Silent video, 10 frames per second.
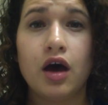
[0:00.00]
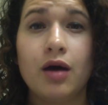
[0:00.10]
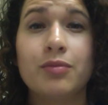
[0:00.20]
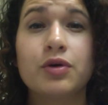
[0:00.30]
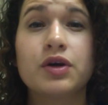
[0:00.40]
A
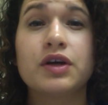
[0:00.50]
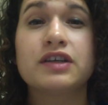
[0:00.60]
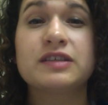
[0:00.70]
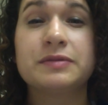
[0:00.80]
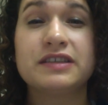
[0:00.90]
more
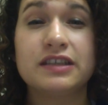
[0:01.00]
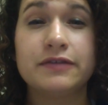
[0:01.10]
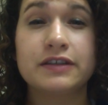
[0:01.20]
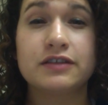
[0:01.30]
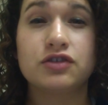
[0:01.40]

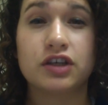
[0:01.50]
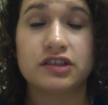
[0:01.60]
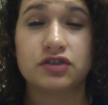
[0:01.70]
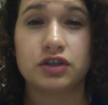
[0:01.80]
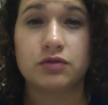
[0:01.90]
specific
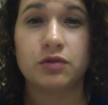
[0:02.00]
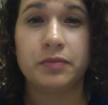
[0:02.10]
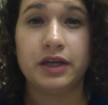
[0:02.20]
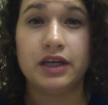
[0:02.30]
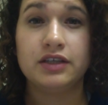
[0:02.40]
suggestion would
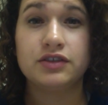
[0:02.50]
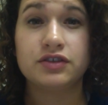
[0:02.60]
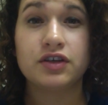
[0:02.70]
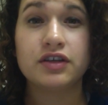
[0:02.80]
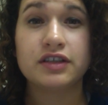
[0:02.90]
be to
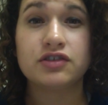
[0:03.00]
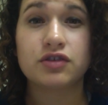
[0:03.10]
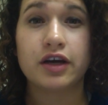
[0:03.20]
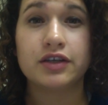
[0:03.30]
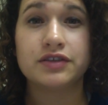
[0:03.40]
start these
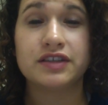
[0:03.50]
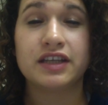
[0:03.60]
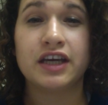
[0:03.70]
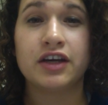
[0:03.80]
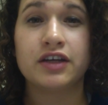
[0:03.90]
trials in
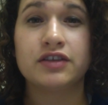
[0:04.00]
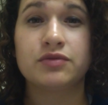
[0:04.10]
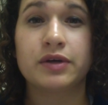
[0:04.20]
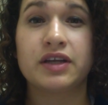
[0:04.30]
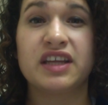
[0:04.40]
the areas
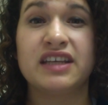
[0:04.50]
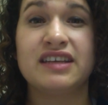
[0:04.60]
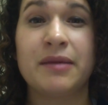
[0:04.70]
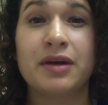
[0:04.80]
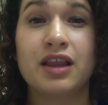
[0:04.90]
where the
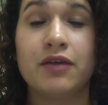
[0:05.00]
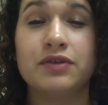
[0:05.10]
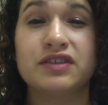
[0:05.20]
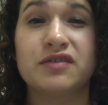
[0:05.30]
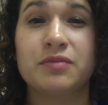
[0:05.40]
endemic
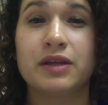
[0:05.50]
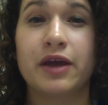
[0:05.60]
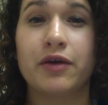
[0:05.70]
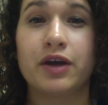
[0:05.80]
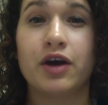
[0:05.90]
levels of
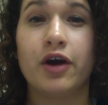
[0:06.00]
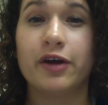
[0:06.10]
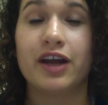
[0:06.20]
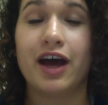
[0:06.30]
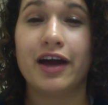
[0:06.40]
malaria are
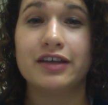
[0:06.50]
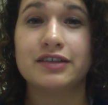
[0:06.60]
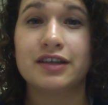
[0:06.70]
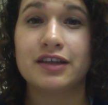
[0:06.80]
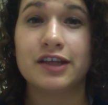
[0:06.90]
at highs.
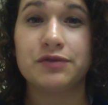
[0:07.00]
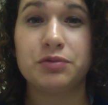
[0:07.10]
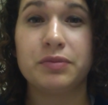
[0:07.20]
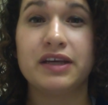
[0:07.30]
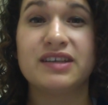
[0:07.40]
This
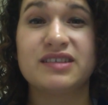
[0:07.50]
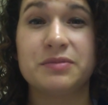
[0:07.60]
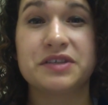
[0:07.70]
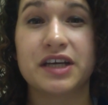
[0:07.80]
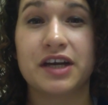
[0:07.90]
would be
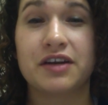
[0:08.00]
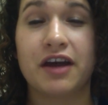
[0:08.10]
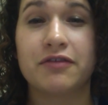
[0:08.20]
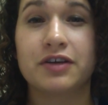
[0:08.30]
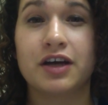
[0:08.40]
Sub-Saharan
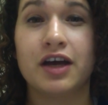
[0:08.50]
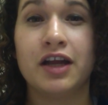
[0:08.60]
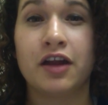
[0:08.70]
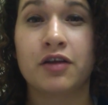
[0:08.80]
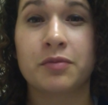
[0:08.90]
Africa
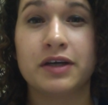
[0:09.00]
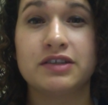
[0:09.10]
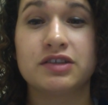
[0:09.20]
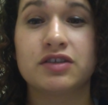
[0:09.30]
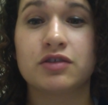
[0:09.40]
and other
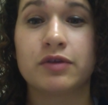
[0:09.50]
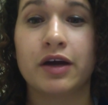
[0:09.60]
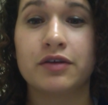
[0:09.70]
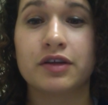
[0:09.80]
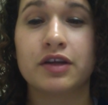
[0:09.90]
places
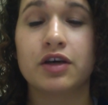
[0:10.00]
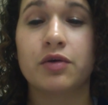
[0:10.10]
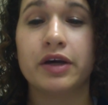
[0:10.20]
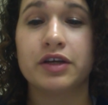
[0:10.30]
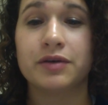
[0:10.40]
around the
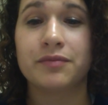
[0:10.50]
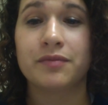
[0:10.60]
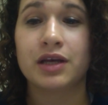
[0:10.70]
equator.